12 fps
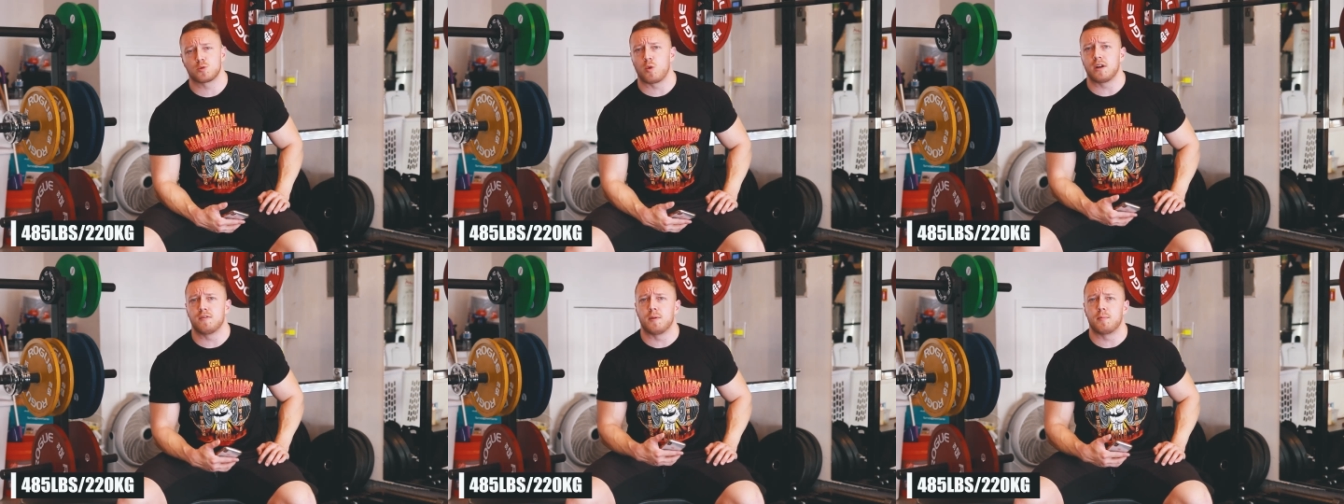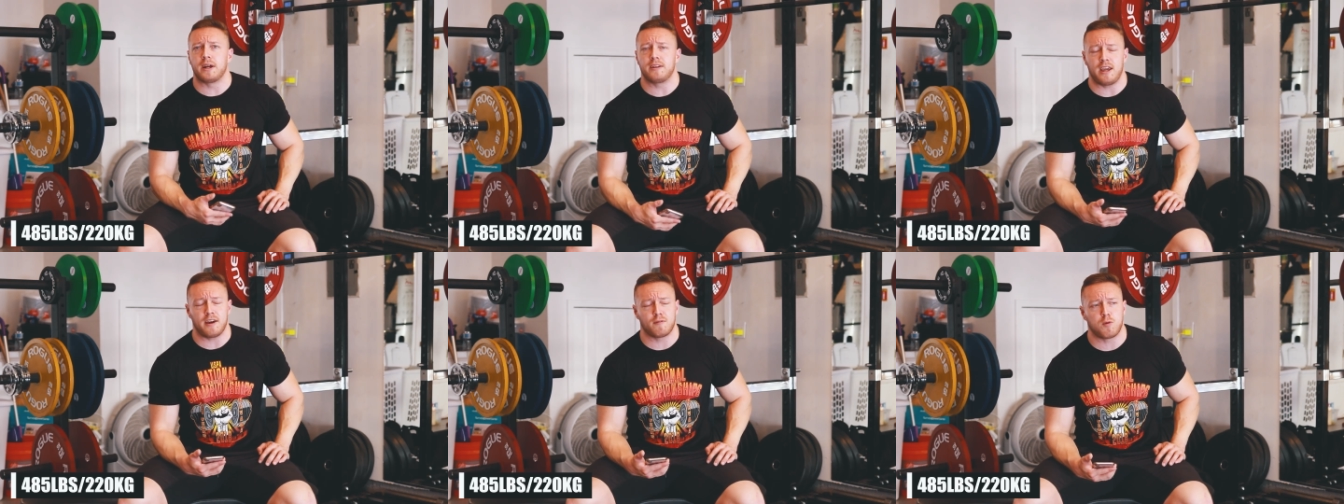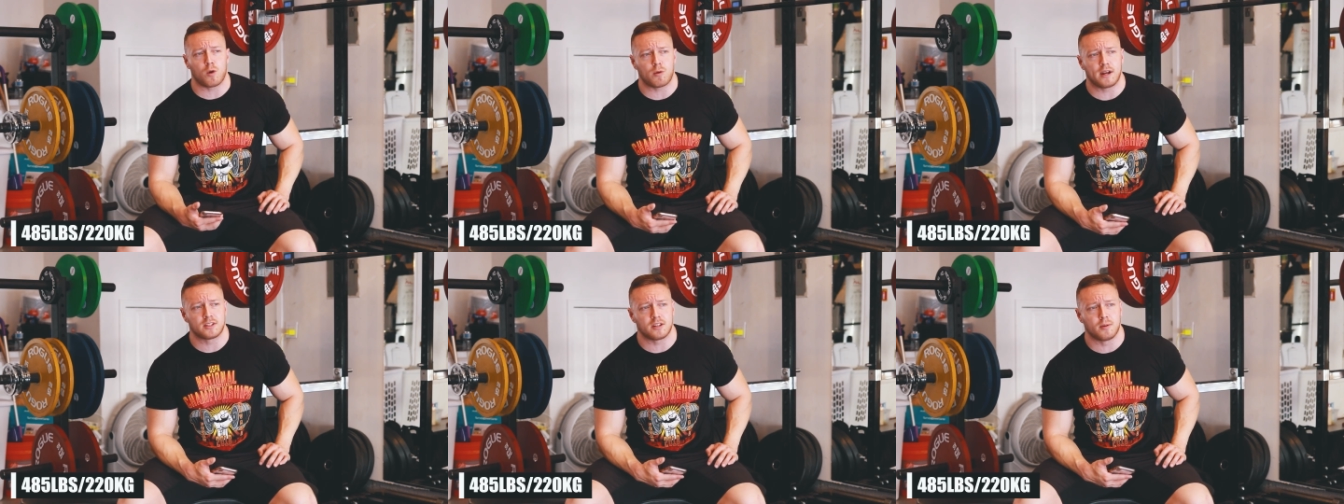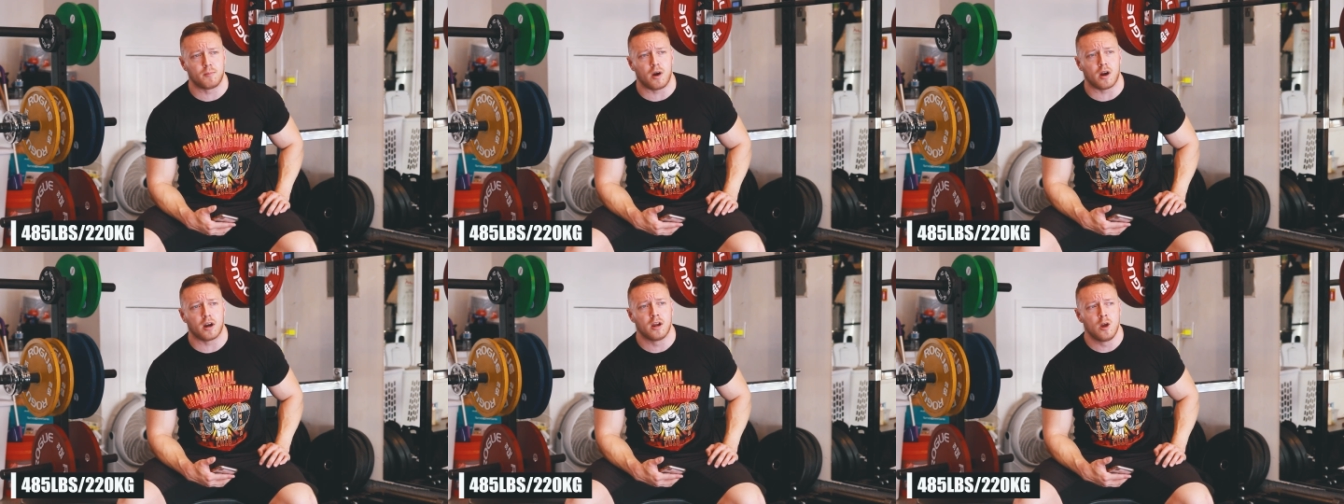It was one of them, but he had four reds on the
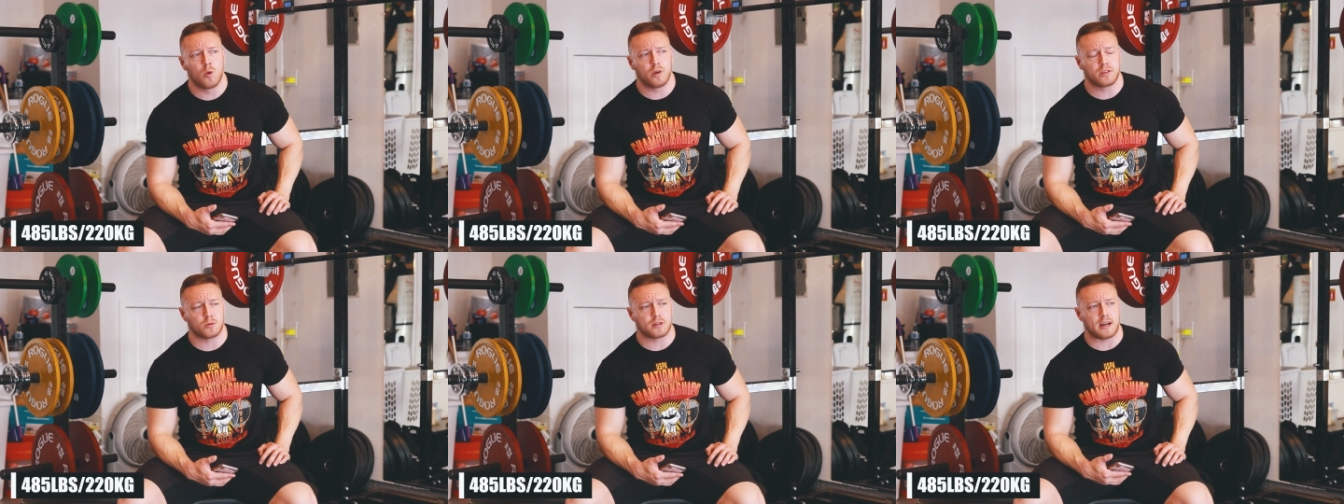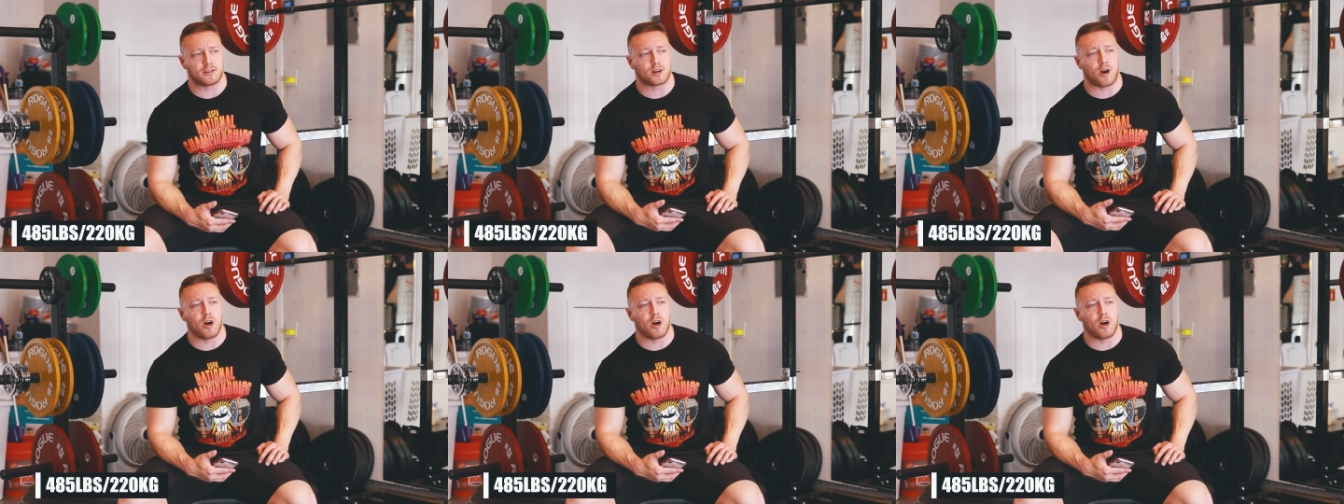bar with or without the